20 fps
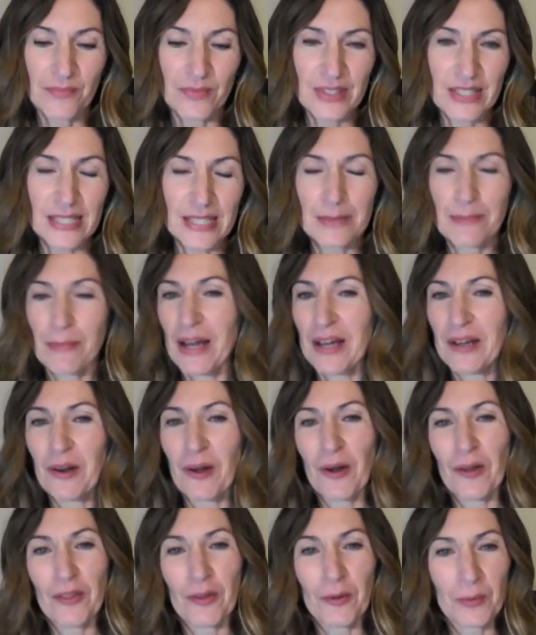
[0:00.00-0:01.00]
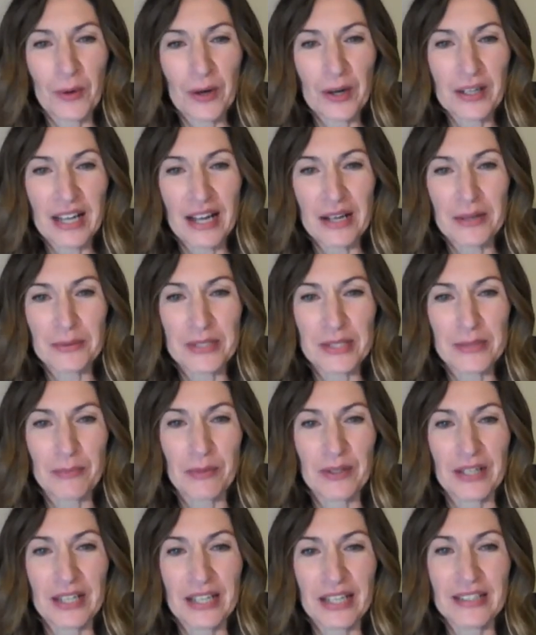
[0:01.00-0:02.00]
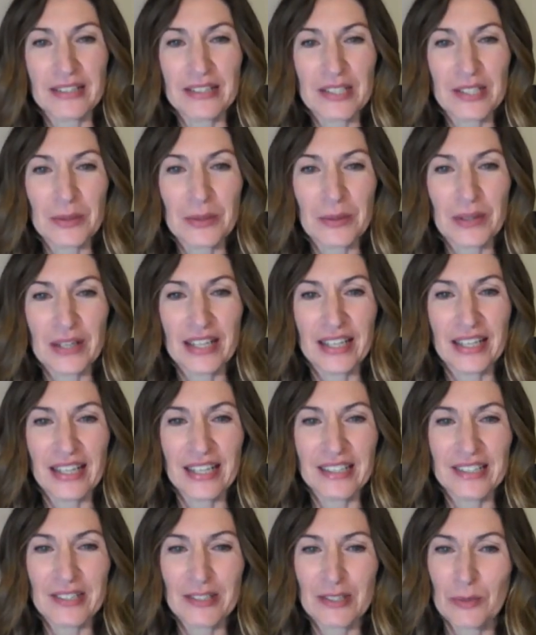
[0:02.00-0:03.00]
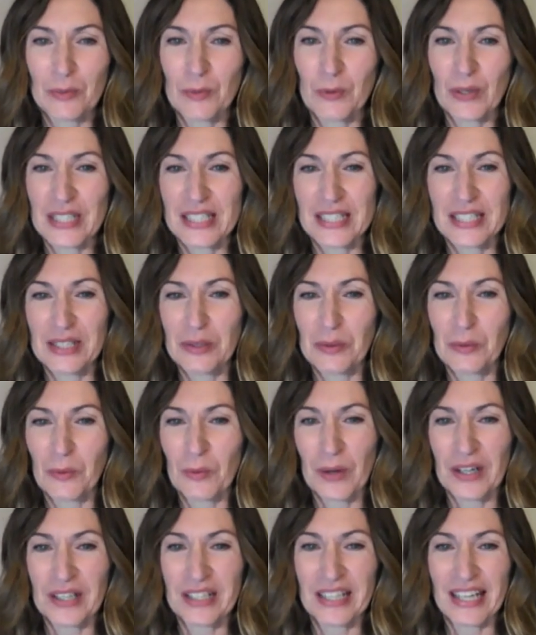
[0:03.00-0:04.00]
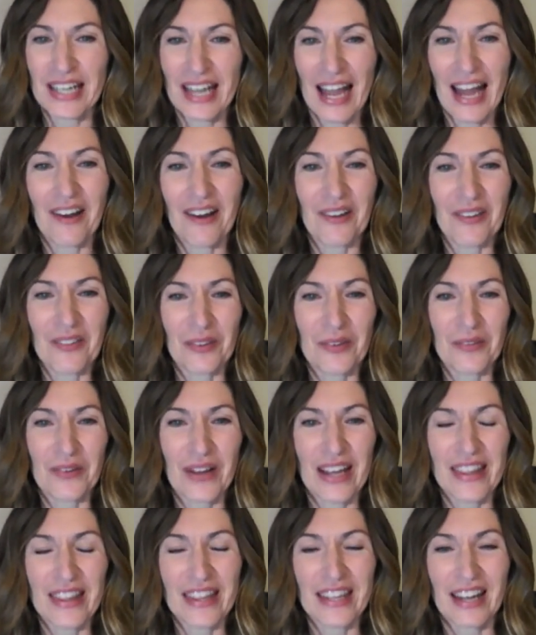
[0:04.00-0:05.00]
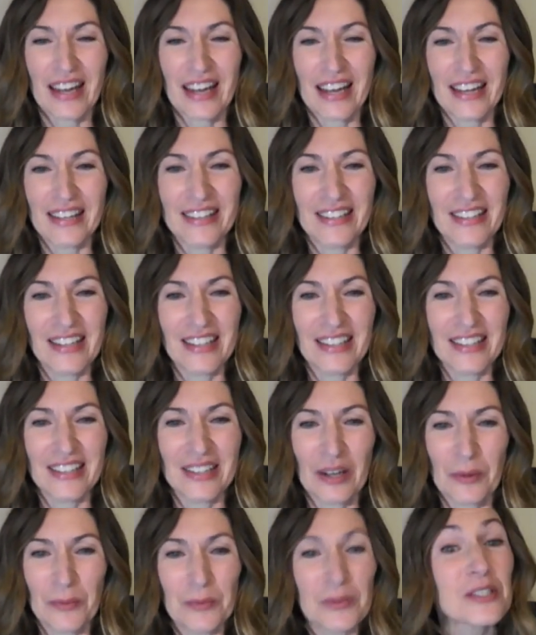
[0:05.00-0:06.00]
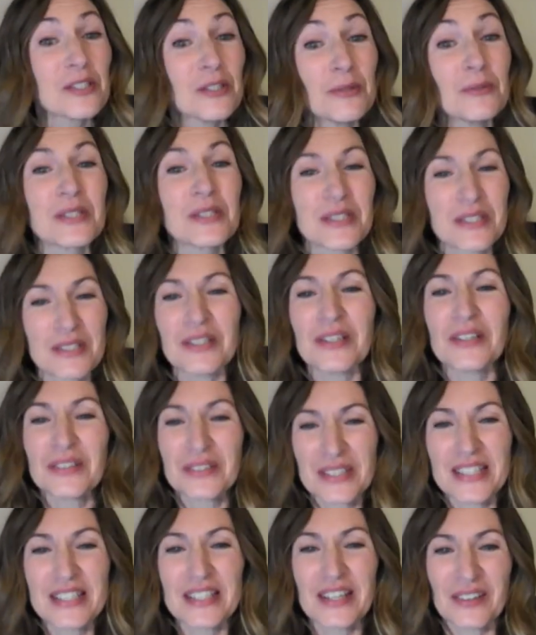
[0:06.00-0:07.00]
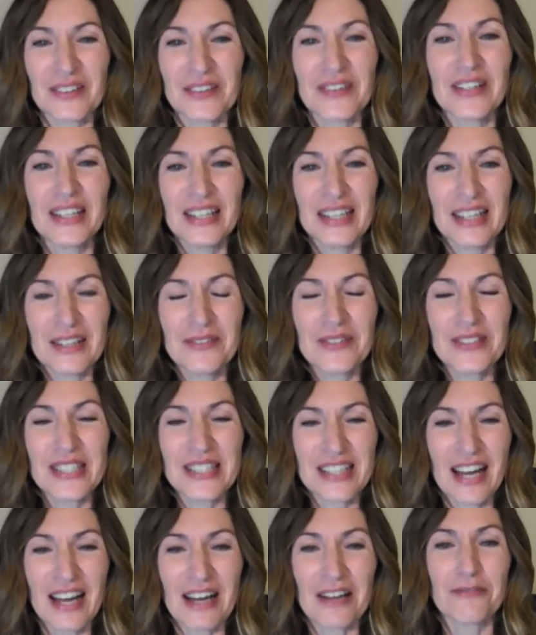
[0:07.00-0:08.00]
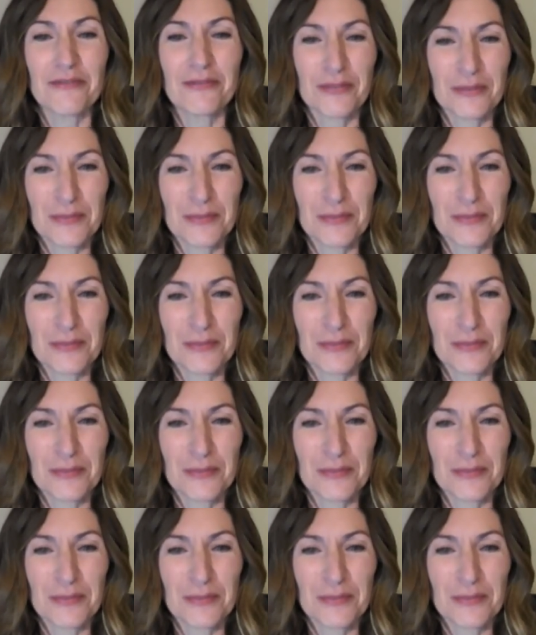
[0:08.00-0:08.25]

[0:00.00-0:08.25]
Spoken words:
despite all the work I was putting into it, it just wasn't working out the way that I, was used to. So it was tough.